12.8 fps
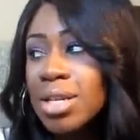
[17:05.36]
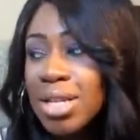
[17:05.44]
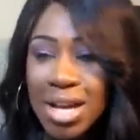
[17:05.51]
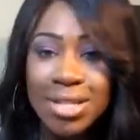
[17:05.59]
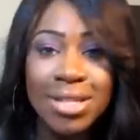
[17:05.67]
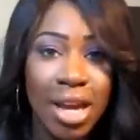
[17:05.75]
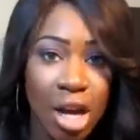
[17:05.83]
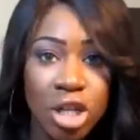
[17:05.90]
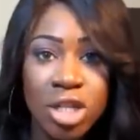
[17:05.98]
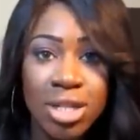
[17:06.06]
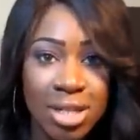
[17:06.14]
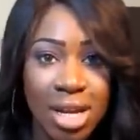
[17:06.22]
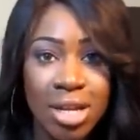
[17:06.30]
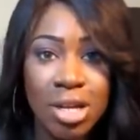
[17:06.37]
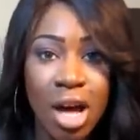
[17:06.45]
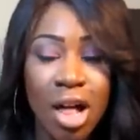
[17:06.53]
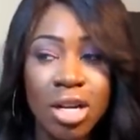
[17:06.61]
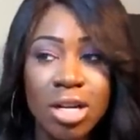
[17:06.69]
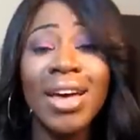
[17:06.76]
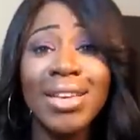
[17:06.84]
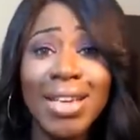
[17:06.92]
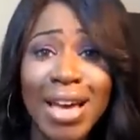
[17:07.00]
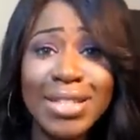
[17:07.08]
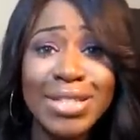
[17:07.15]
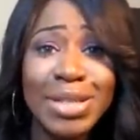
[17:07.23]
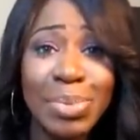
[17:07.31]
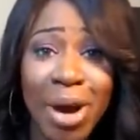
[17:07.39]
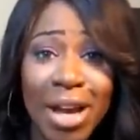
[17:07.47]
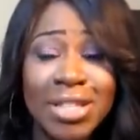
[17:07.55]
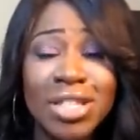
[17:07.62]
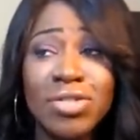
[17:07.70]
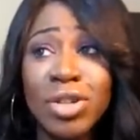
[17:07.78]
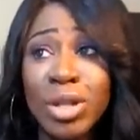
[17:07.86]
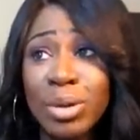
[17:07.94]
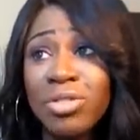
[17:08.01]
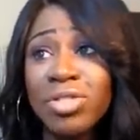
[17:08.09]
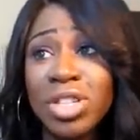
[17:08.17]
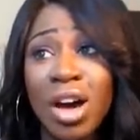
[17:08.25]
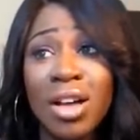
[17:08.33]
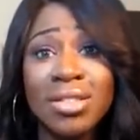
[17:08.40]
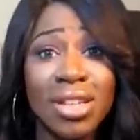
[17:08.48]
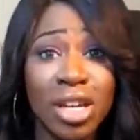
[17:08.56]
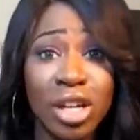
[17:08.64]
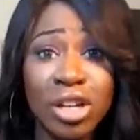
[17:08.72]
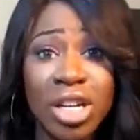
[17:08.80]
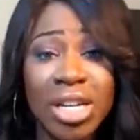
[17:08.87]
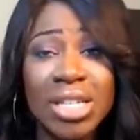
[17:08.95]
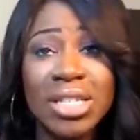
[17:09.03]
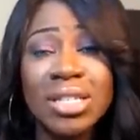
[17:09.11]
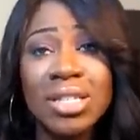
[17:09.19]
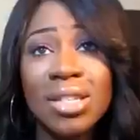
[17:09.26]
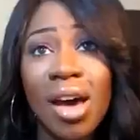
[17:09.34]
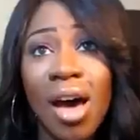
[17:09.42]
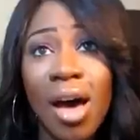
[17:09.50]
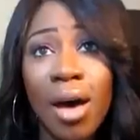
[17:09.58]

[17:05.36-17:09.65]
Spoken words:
Yes, $110. Yes, the prices for Louis Vuitton's increased.